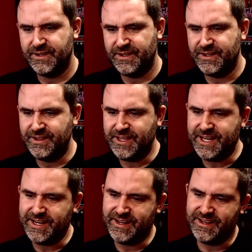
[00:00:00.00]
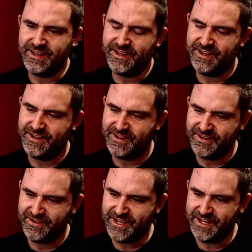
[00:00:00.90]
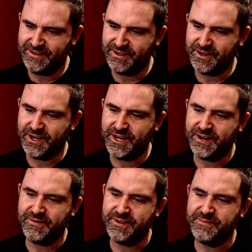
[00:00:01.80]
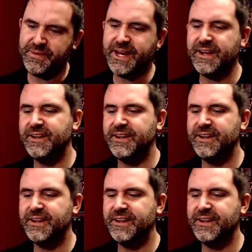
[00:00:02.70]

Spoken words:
And then there's the car on the back.